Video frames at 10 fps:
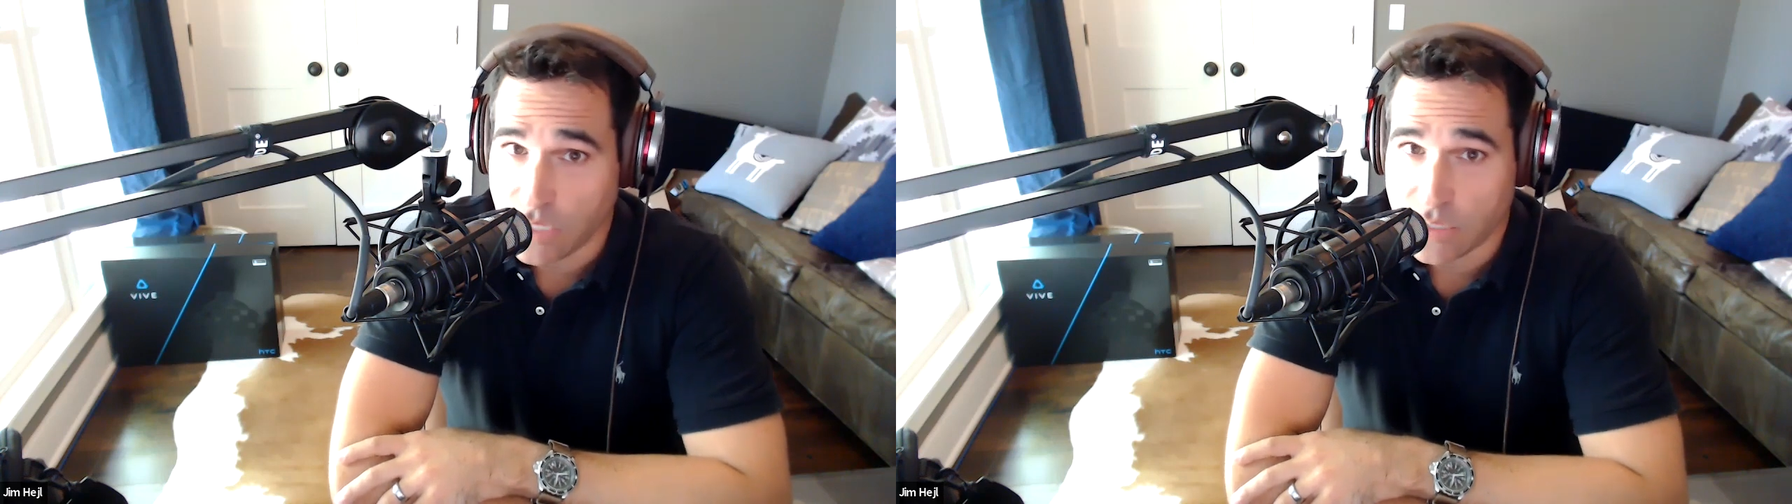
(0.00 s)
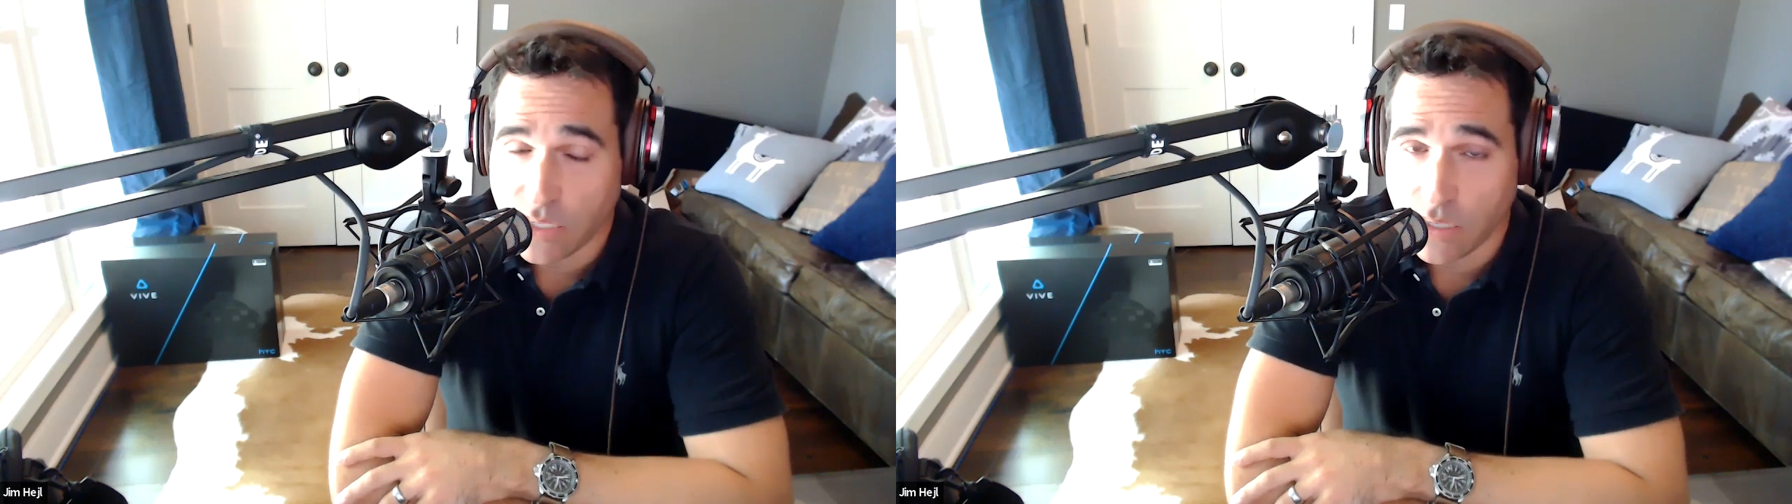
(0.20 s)

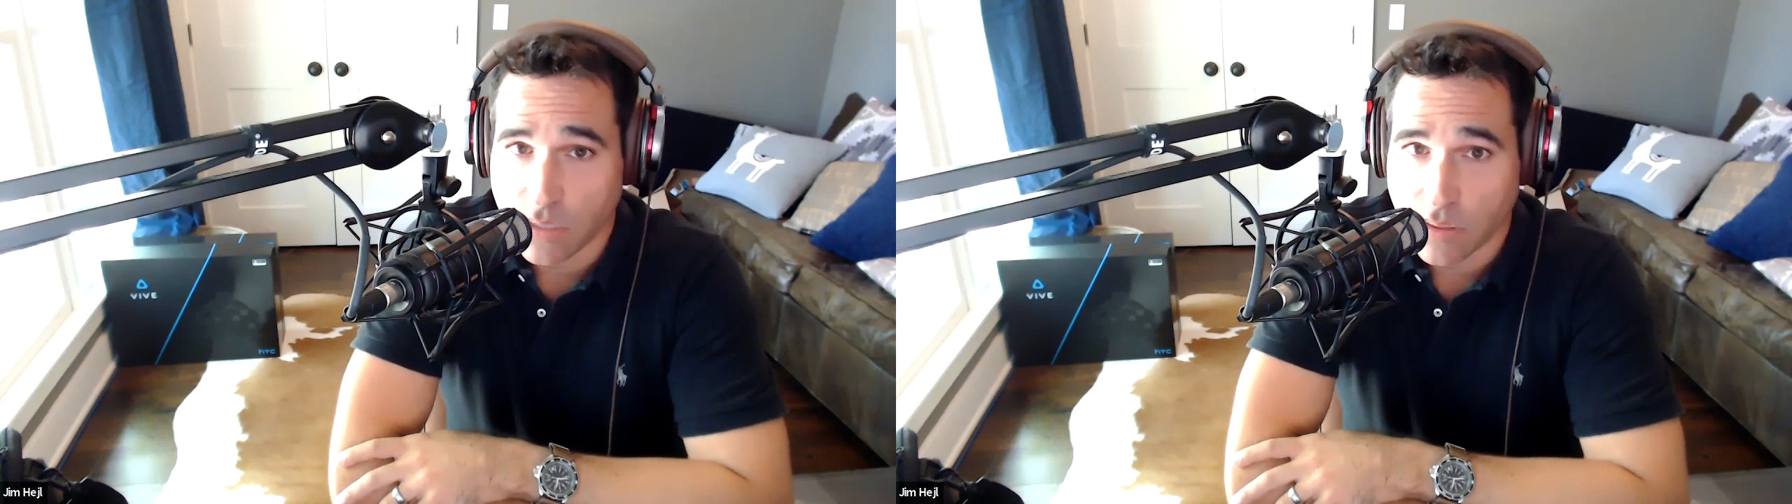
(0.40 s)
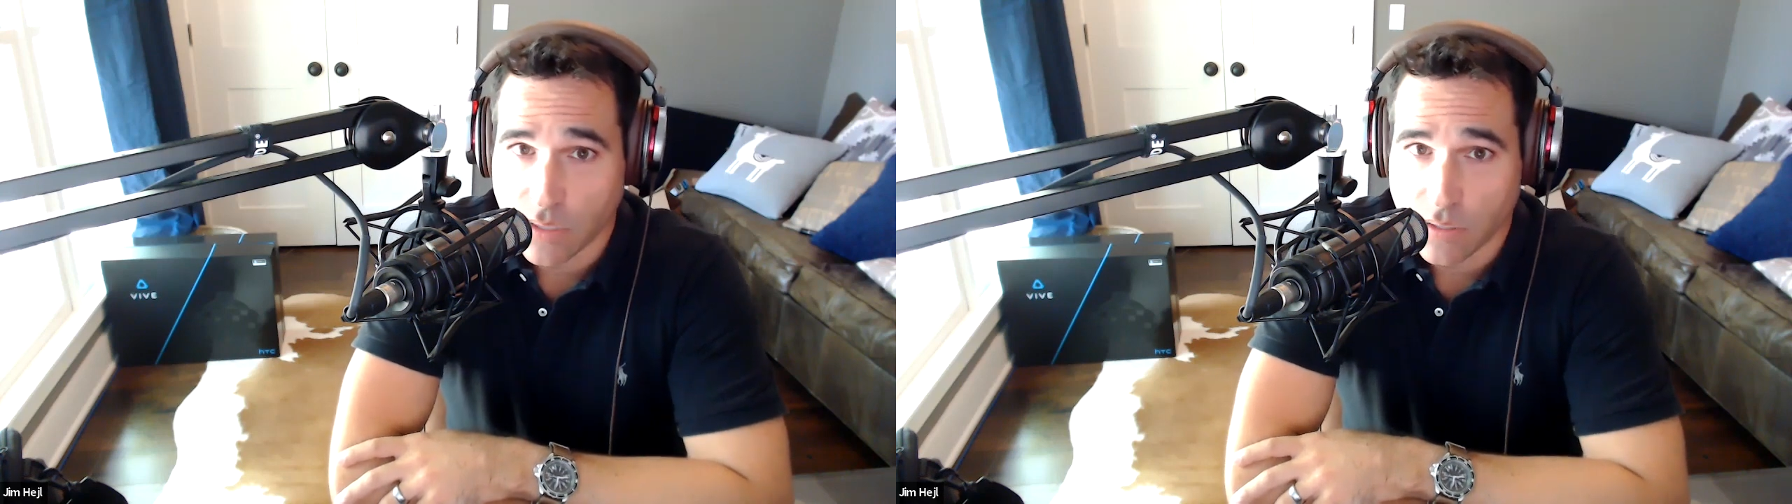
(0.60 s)

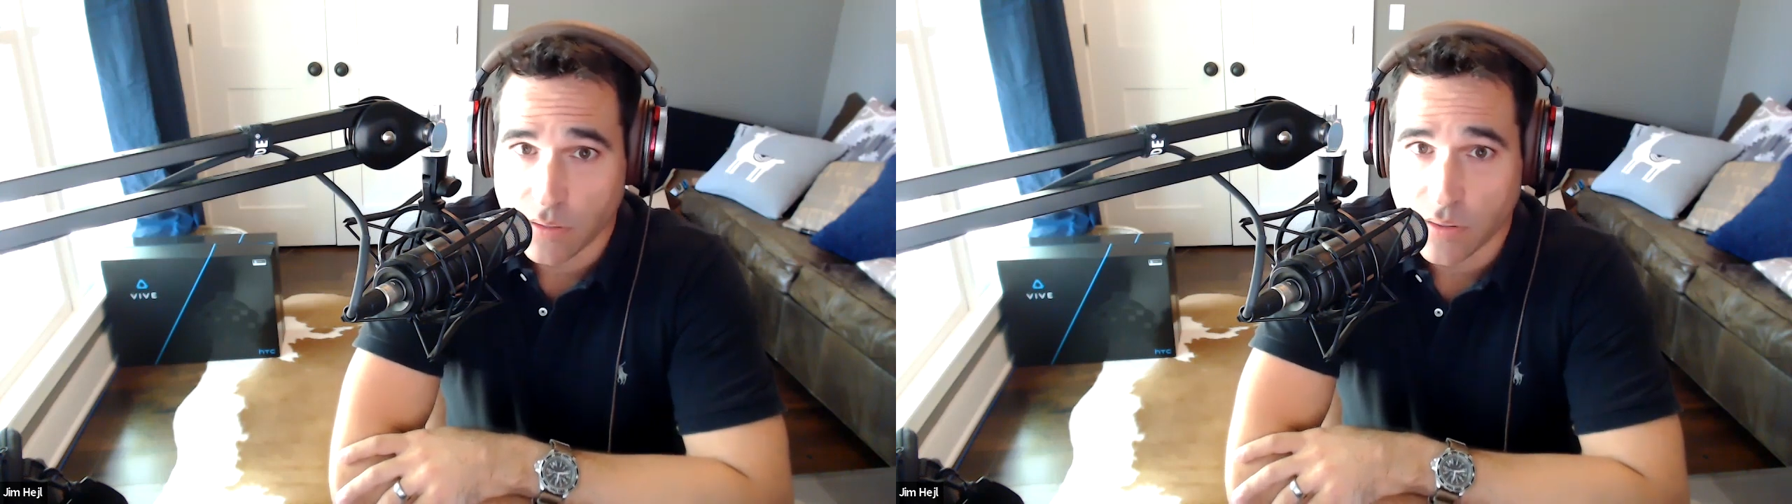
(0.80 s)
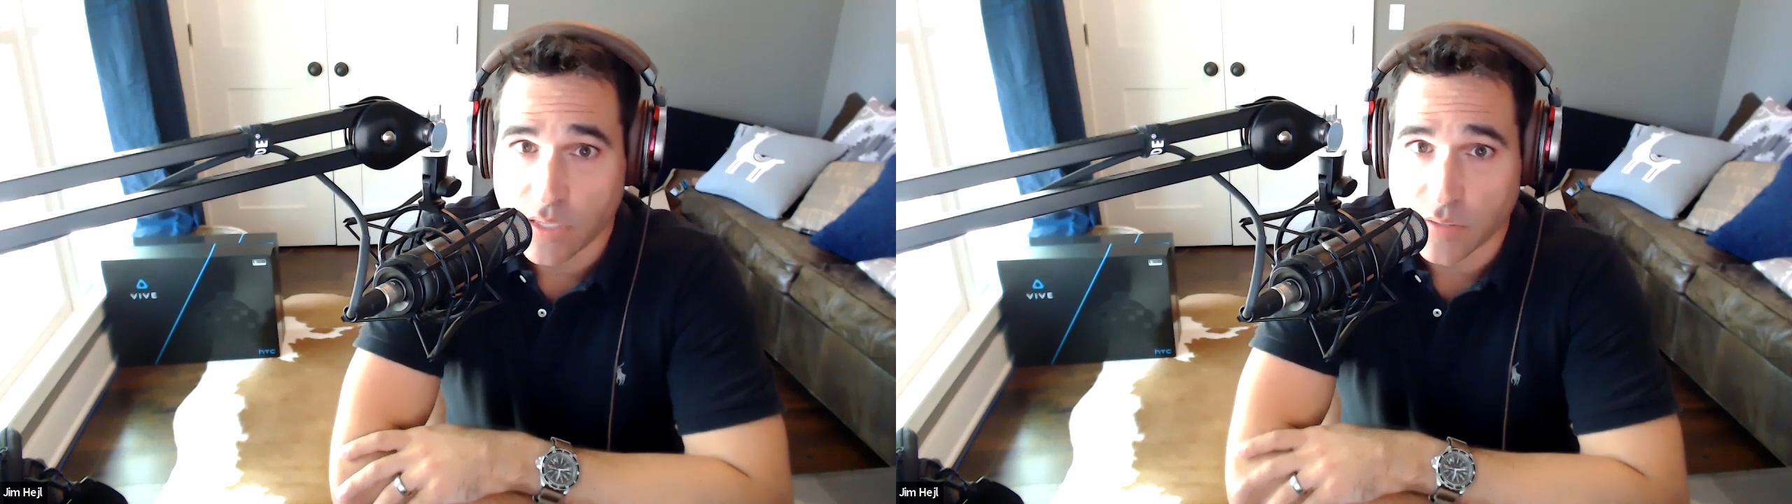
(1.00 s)
identity
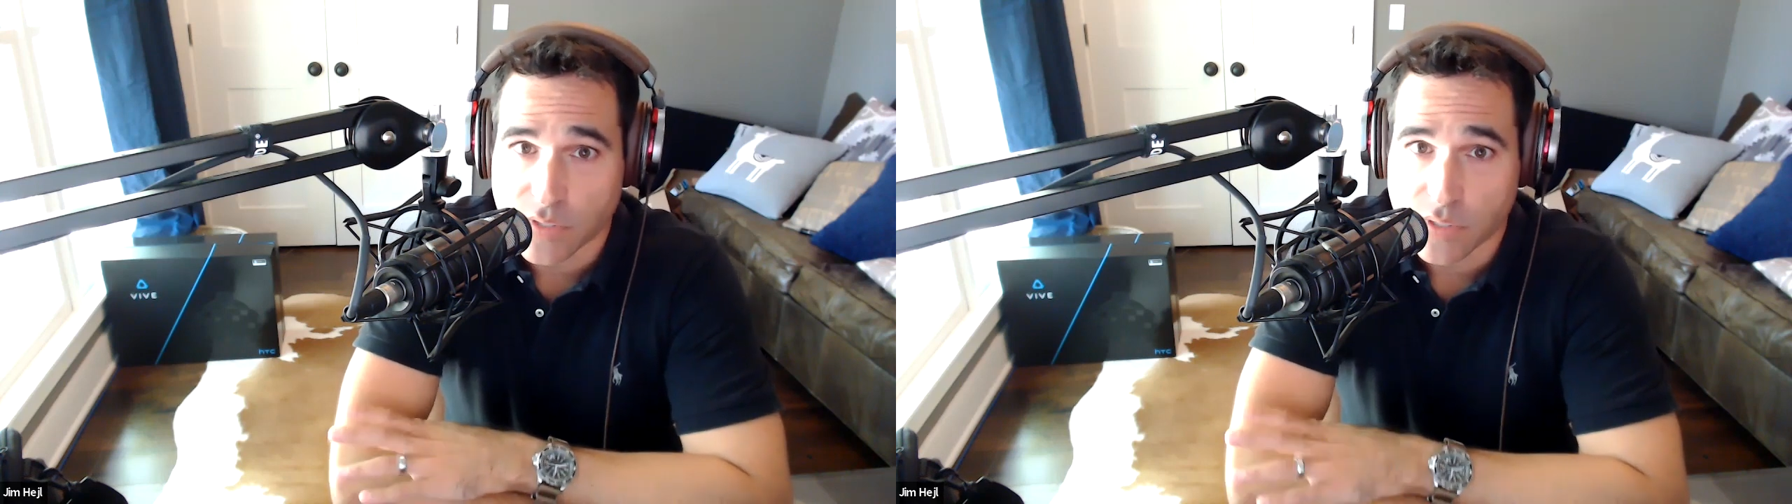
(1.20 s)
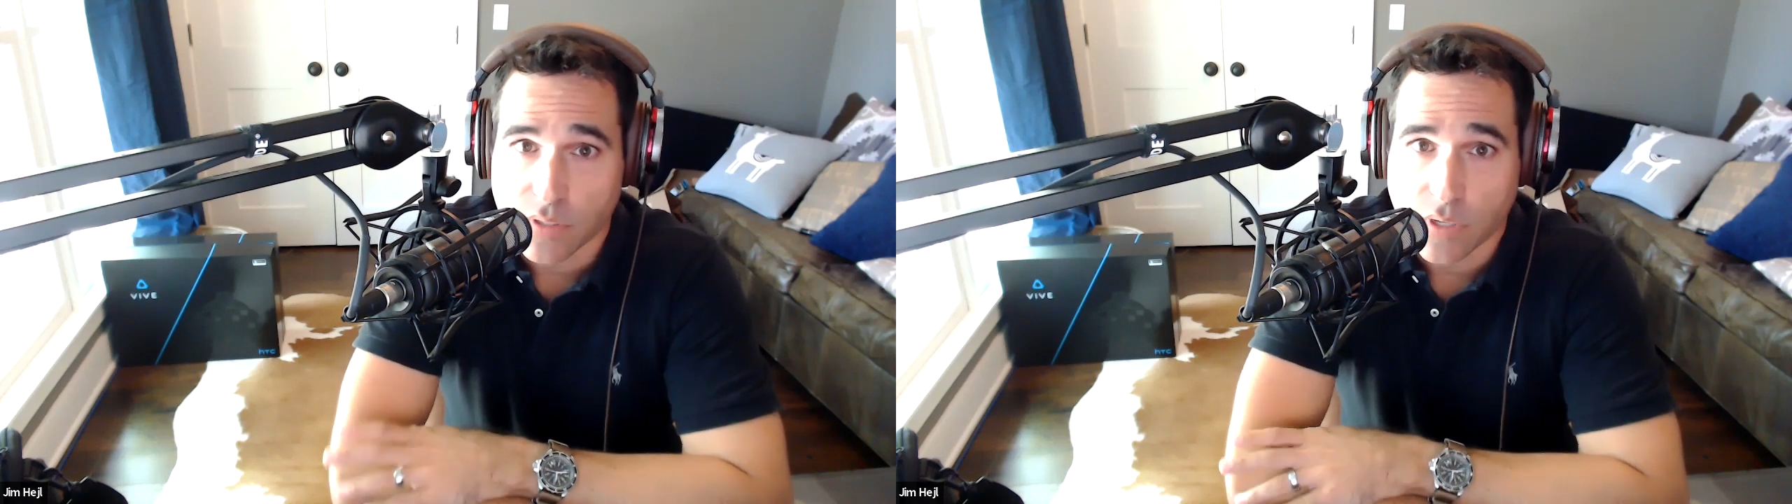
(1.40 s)
thieves.